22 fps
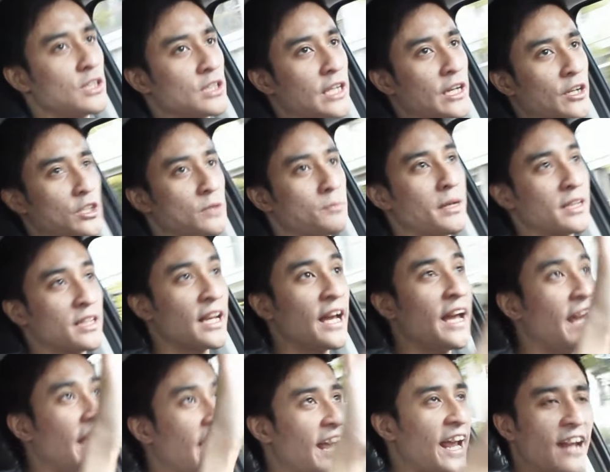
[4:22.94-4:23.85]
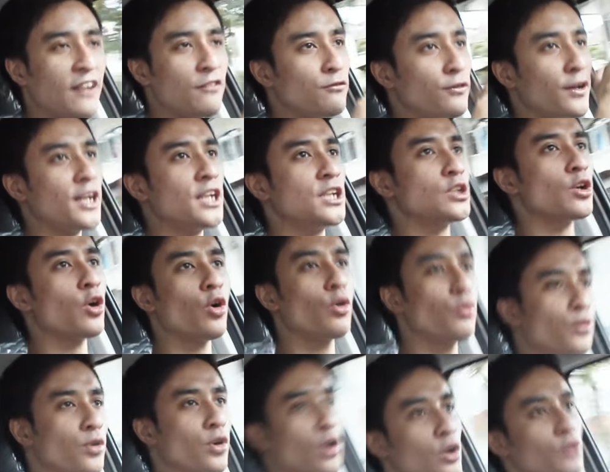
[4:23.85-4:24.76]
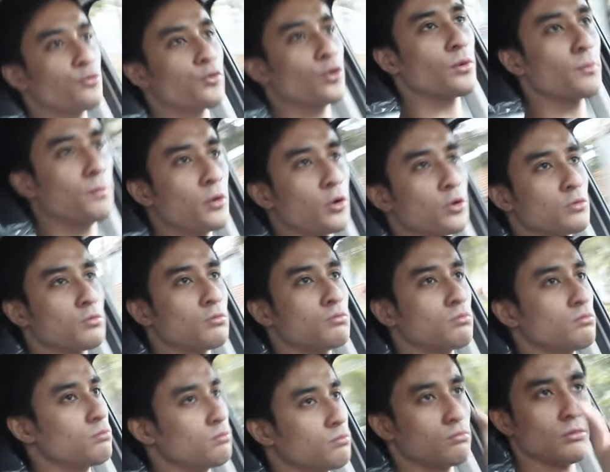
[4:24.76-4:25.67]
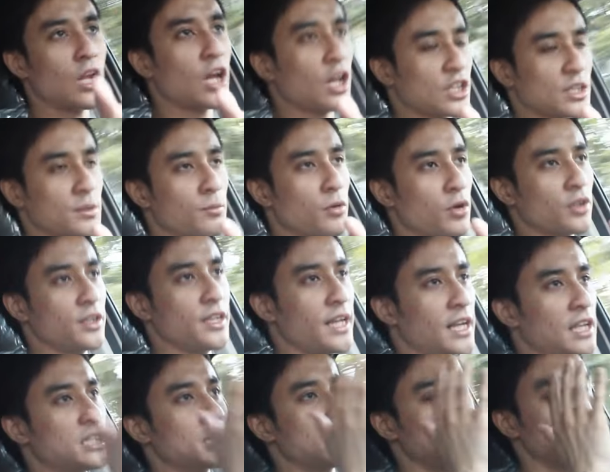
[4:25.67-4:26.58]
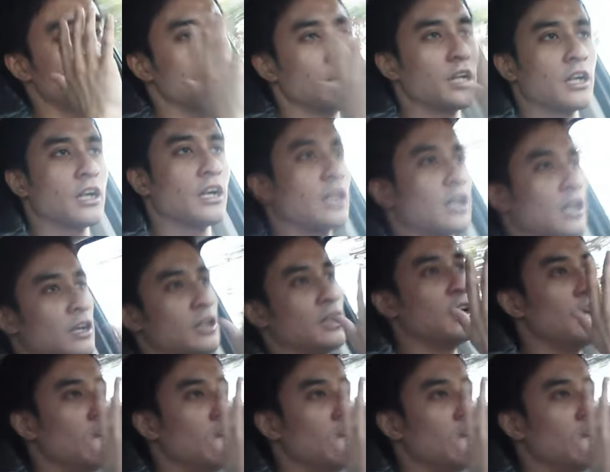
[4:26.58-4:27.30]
tires, but NVH overall for both Lux models, they are